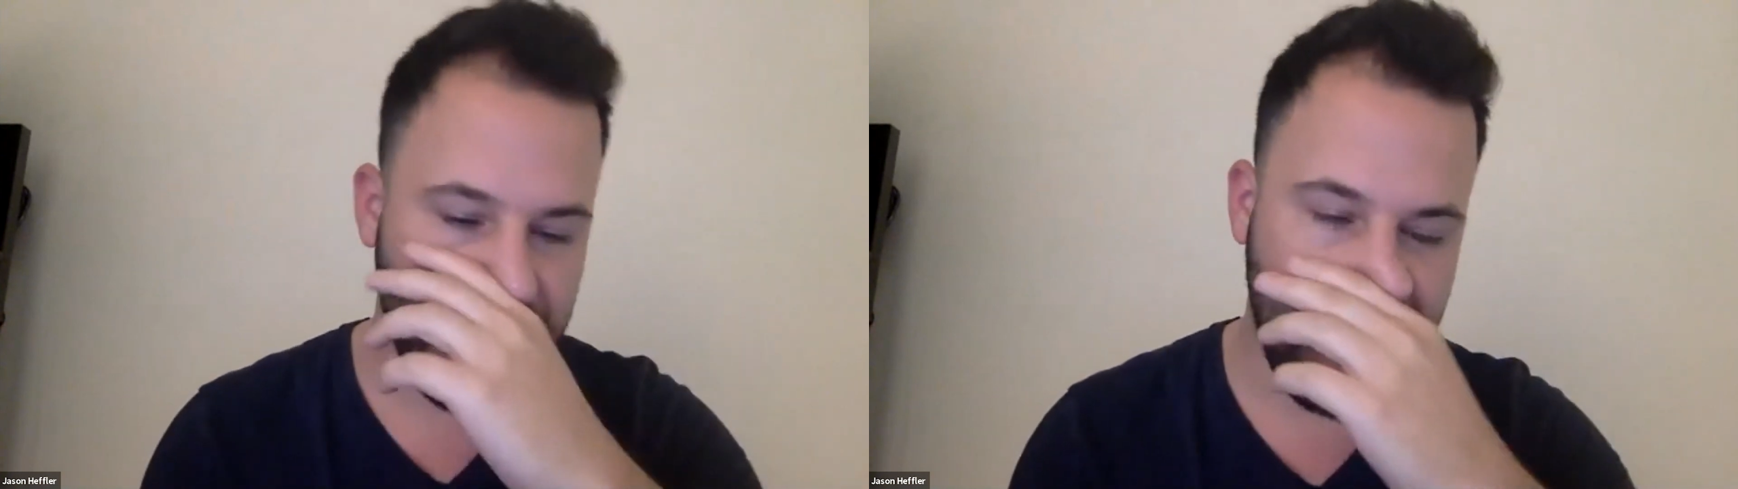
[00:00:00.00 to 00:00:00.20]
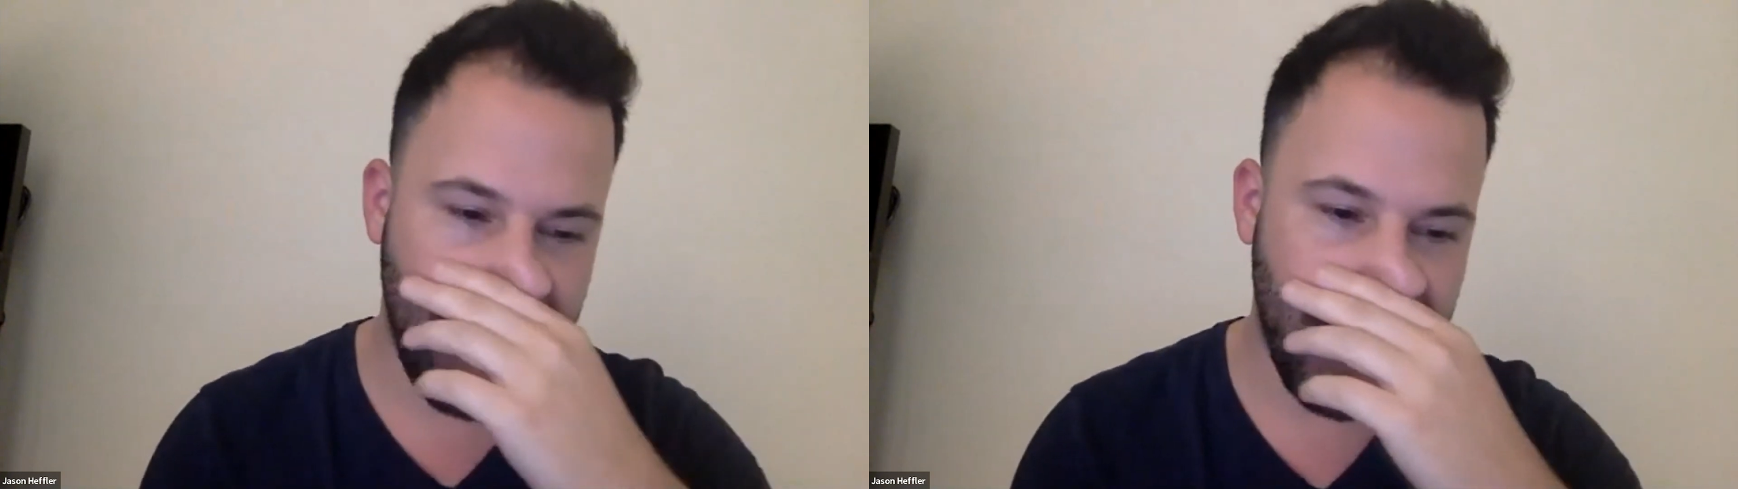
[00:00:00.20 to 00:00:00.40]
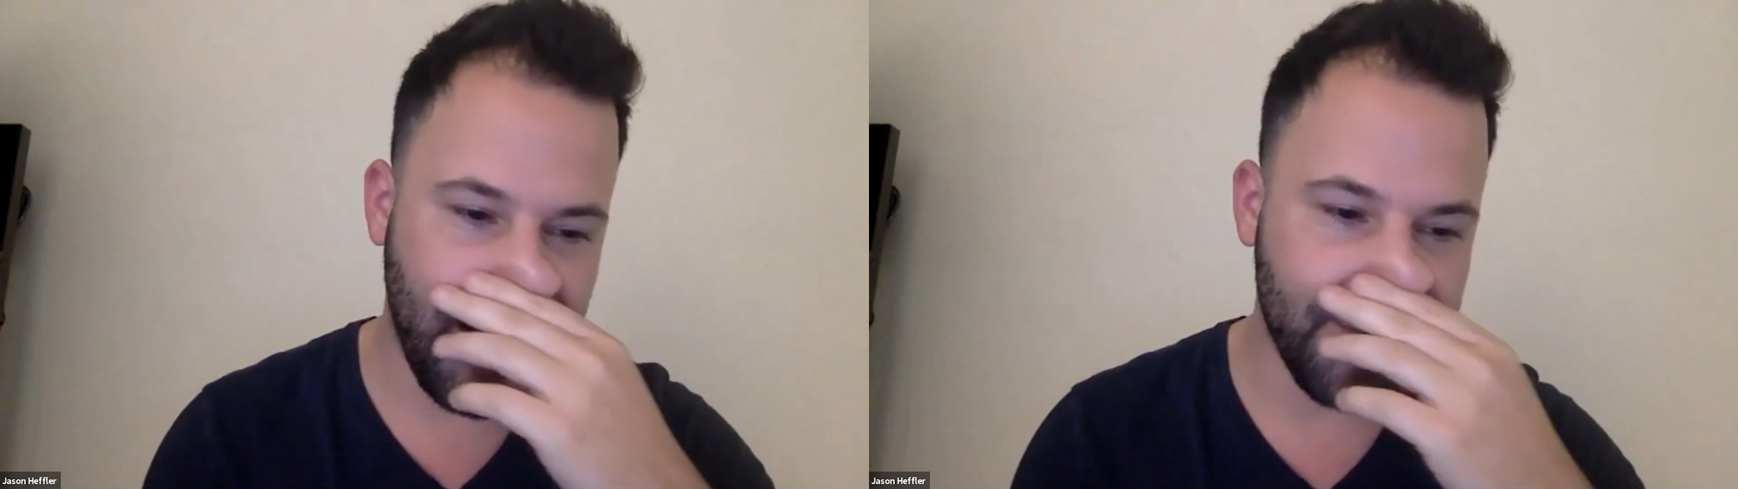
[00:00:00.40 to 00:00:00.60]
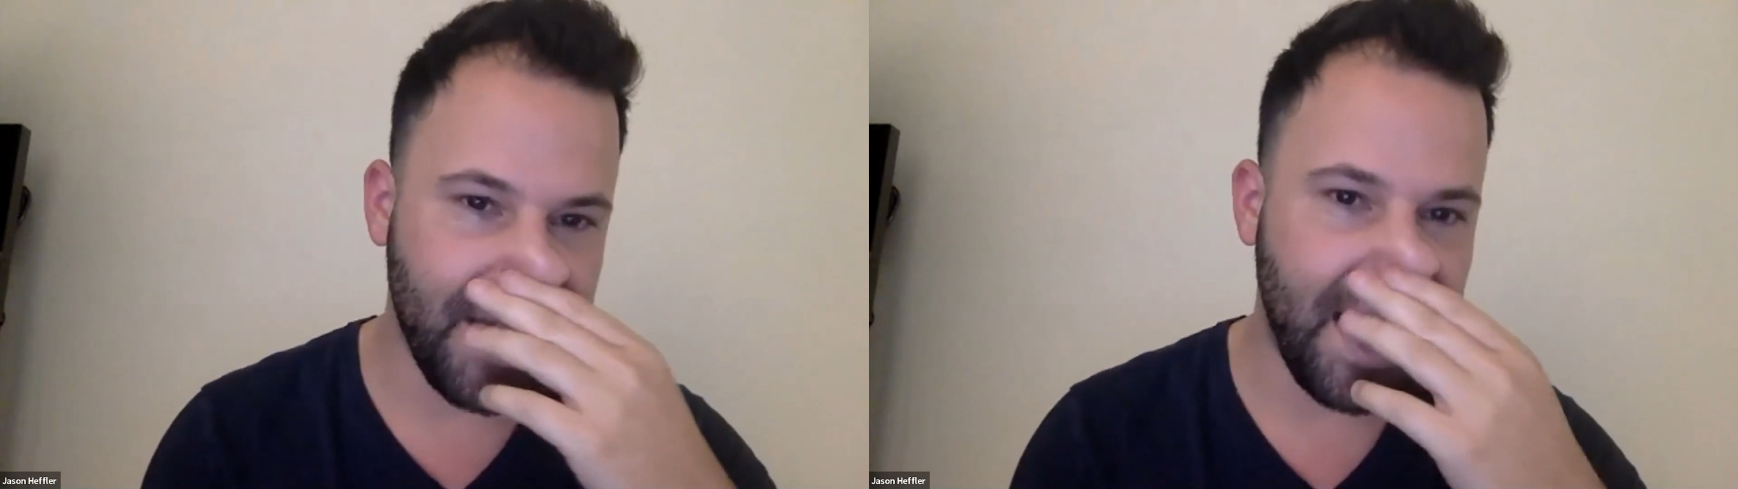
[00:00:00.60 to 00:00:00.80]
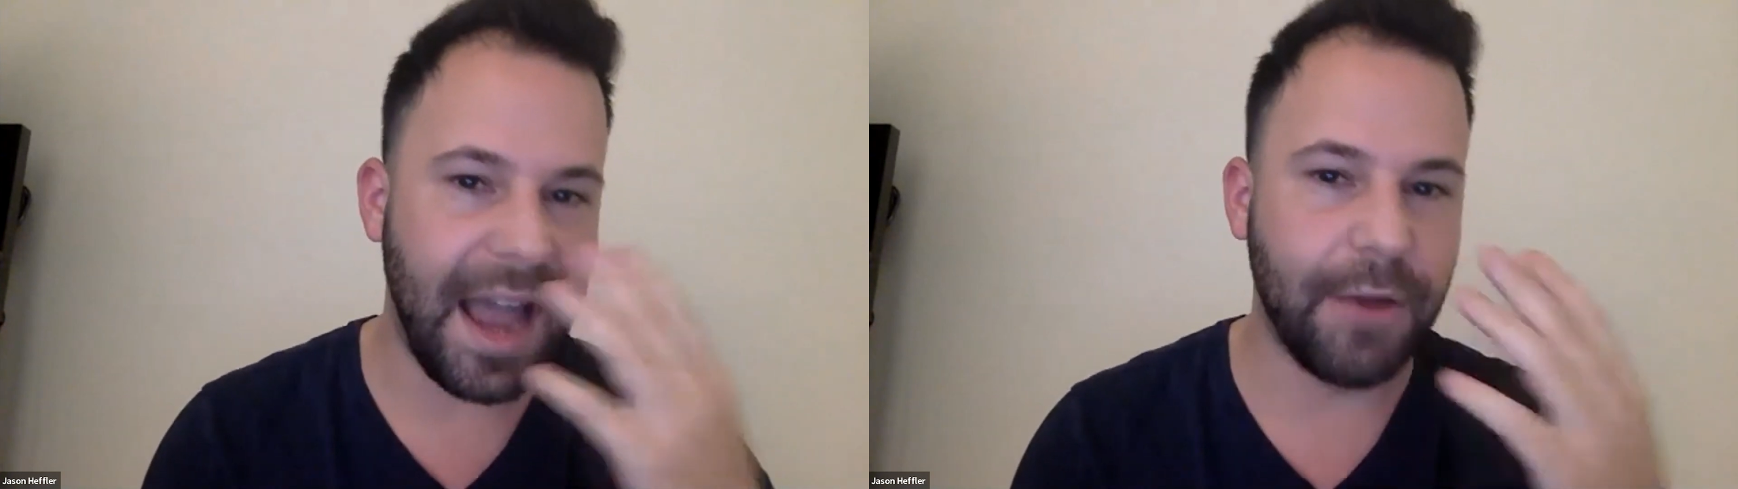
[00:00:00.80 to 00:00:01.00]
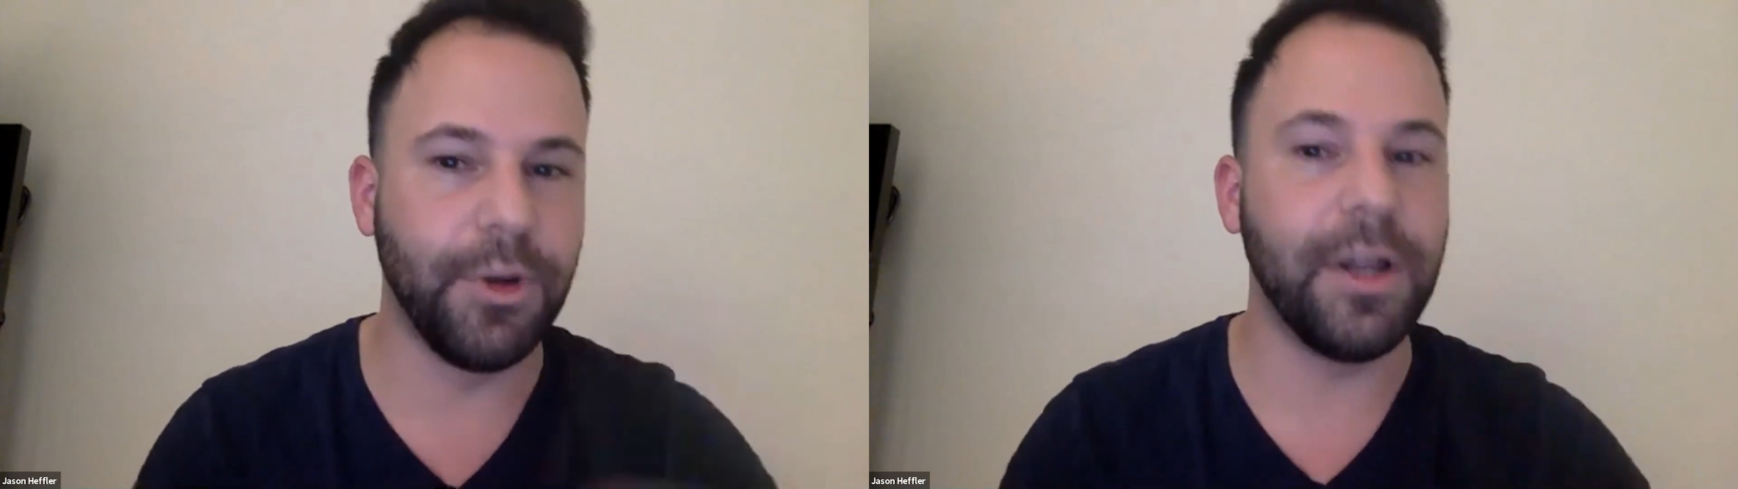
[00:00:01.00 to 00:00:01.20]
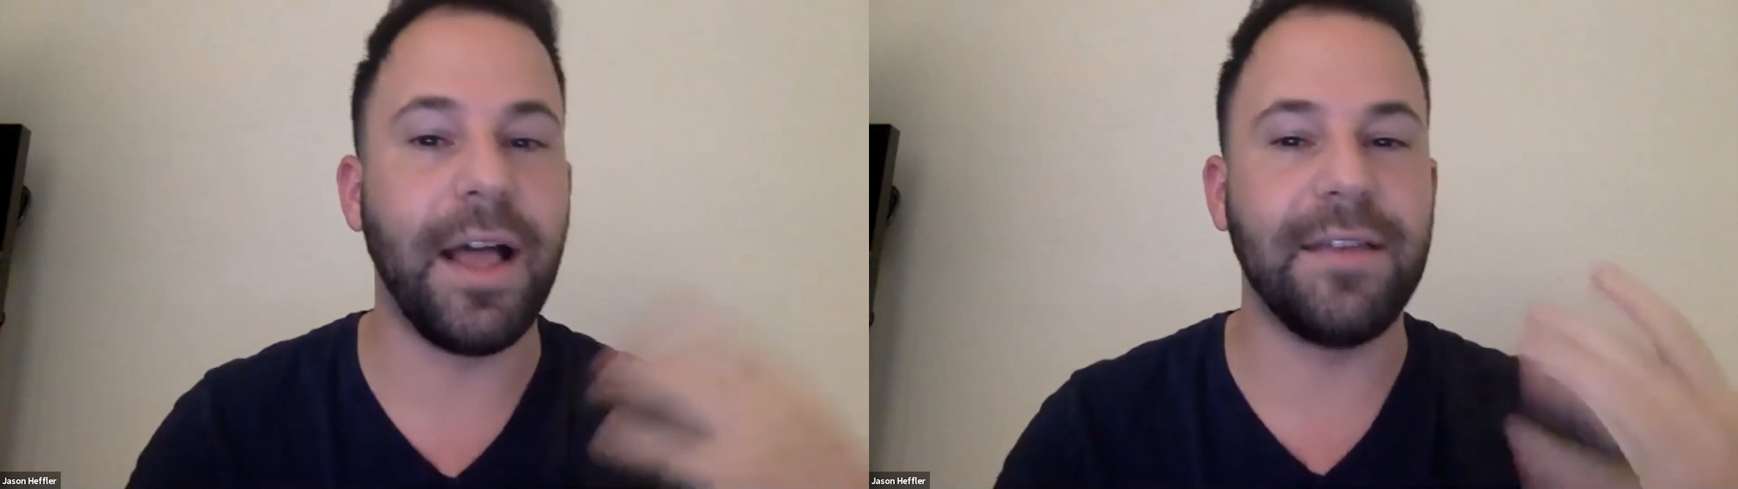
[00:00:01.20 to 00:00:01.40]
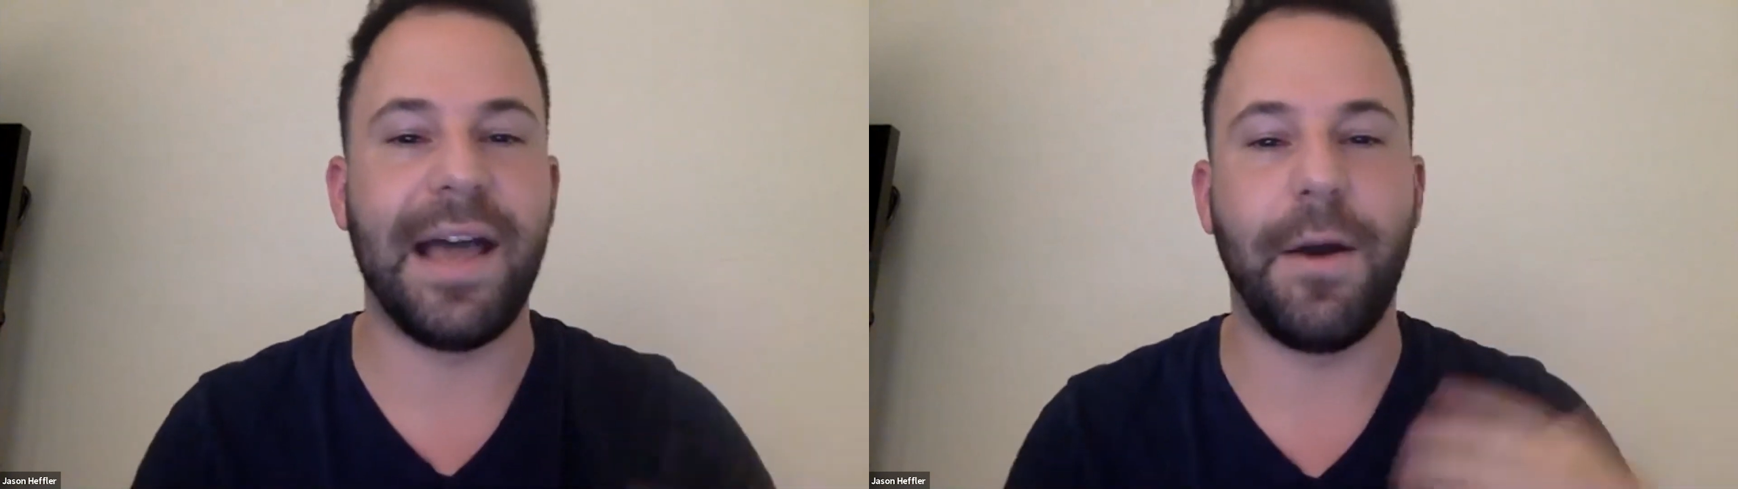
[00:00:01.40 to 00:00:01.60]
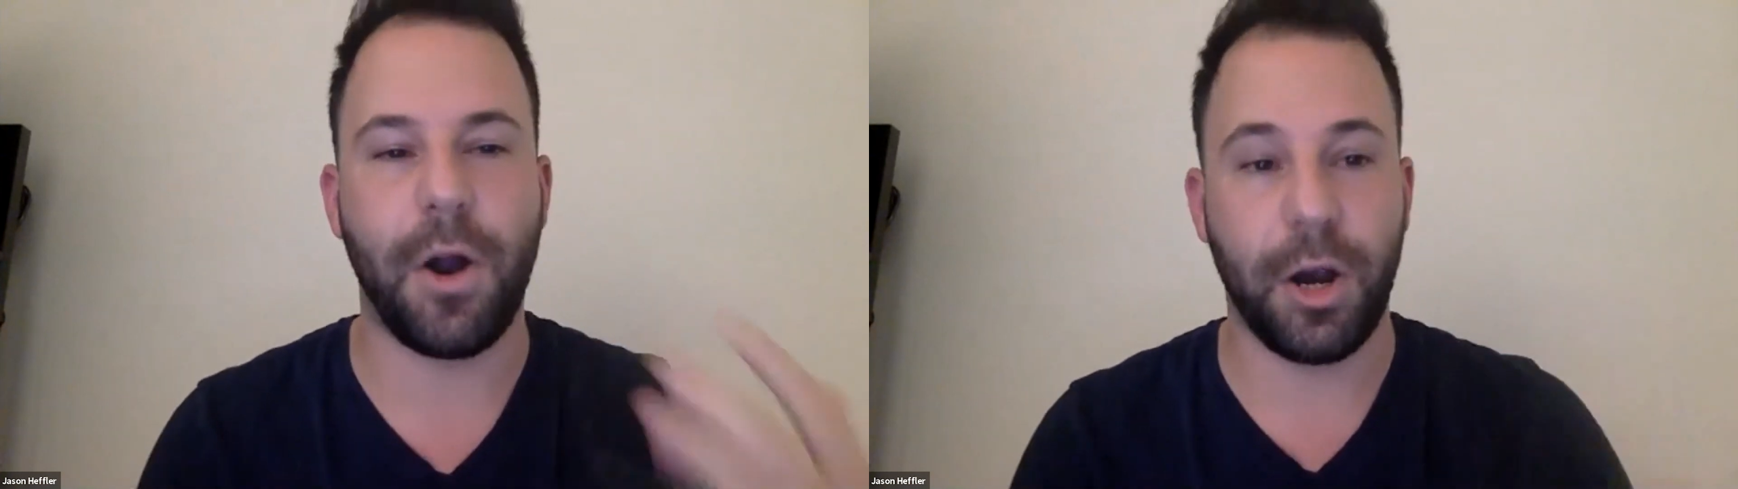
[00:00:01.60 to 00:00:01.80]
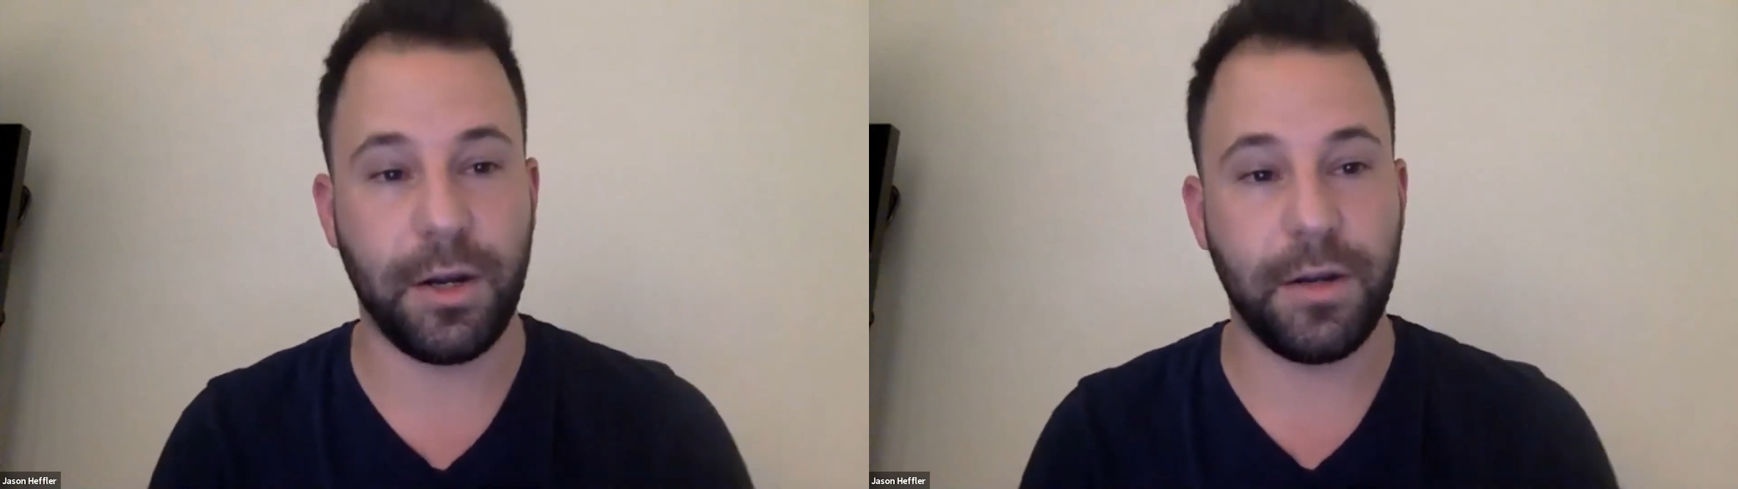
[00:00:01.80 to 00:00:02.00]
I realized how
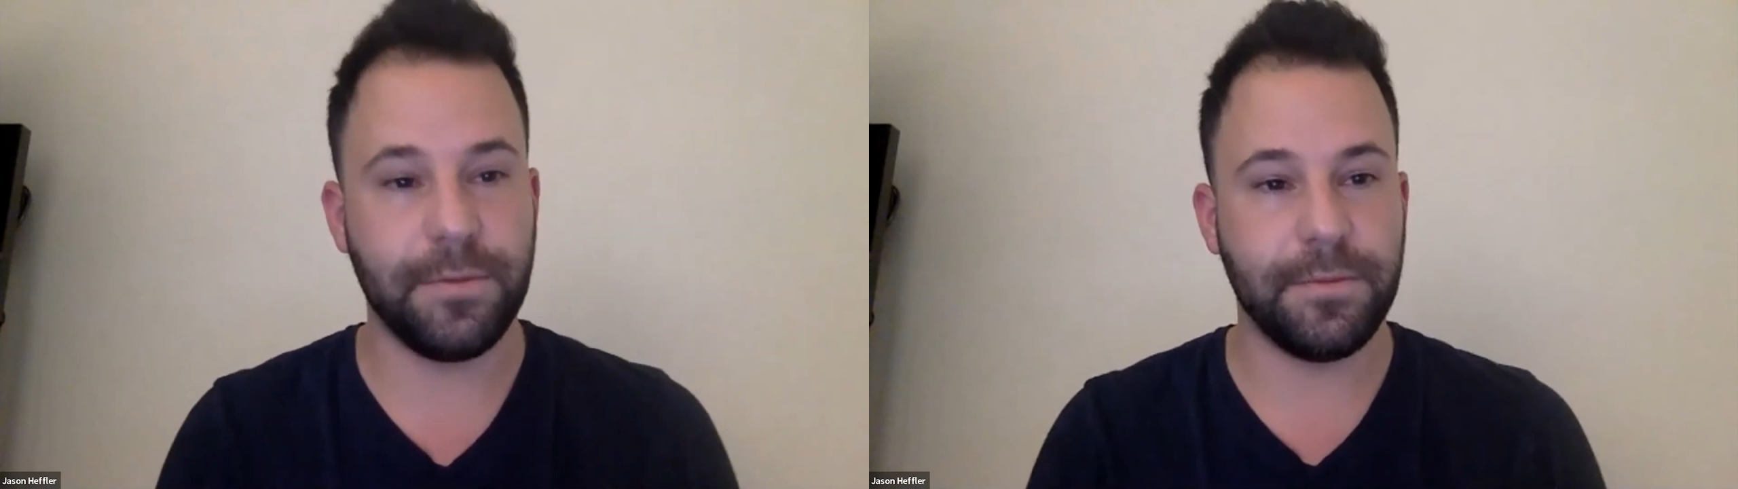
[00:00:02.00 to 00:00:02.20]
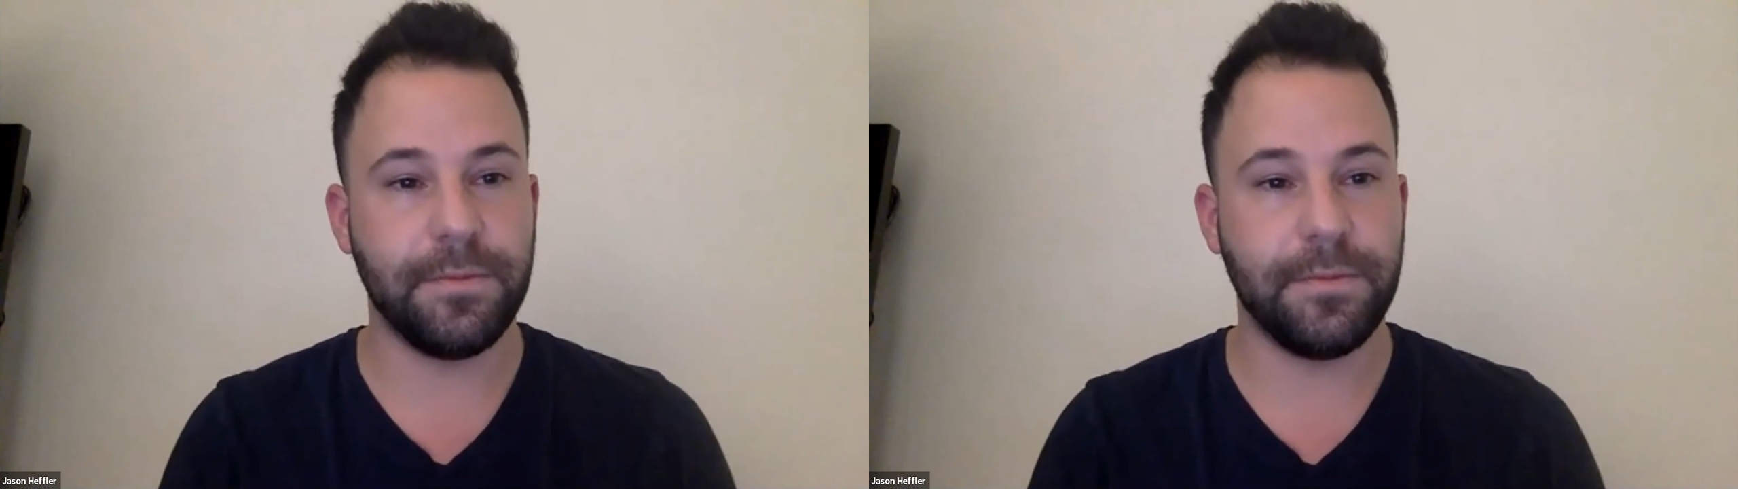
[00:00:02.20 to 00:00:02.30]
hard